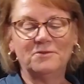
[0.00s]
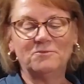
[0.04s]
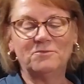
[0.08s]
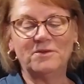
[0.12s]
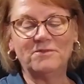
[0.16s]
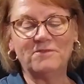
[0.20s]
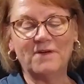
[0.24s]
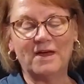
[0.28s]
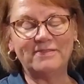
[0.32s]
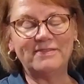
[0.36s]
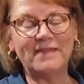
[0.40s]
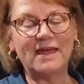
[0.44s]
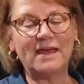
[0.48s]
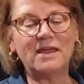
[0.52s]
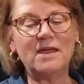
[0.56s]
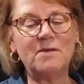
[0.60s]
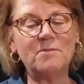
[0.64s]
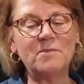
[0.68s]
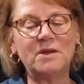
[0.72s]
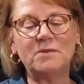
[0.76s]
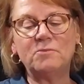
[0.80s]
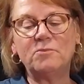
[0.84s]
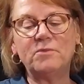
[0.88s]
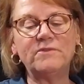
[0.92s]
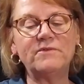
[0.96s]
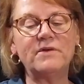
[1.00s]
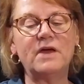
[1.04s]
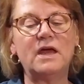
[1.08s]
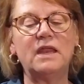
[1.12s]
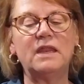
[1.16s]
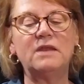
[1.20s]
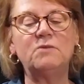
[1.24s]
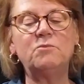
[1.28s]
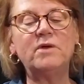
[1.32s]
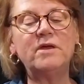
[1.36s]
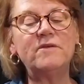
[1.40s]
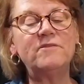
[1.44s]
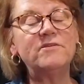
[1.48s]
We've got that coming up.
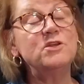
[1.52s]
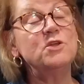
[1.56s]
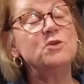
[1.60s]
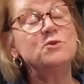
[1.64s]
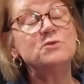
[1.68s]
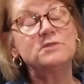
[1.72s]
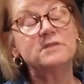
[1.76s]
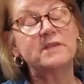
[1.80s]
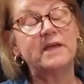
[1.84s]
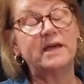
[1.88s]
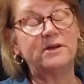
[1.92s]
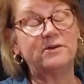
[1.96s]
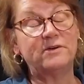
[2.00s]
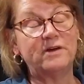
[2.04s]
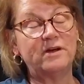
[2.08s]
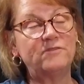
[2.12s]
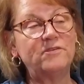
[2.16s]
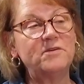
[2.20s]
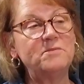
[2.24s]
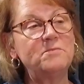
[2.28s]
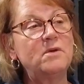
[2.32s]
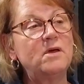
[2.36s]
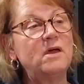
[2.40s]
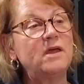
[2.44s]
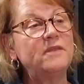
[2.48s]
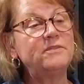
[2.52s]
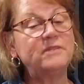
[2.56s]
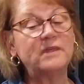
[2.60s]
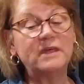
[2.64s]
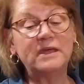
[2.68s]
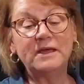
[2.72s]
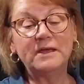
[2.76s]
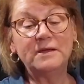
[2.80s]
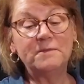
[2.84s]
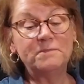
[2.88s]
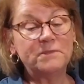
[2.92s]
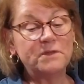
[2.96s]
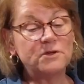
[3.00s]
And we have a newsletter every month.
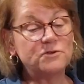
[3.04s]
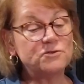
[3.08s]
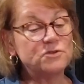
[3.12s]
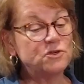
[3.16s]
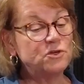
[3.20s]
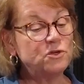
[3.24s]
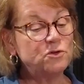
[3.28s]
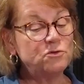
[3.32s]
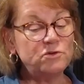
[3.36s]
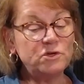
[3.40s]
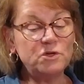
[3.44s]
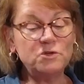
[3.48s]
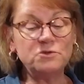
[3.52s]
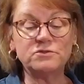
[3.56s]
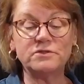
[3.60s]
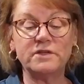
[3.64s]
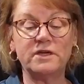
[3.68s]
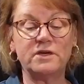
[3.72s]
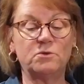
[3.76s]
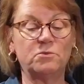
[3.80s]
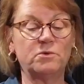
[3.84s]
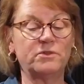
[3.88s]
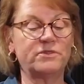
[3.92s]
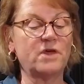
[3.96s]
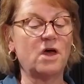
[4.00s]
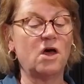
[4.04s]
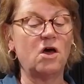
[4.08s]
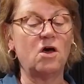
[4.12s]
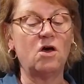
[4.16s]
There's a new newsletter with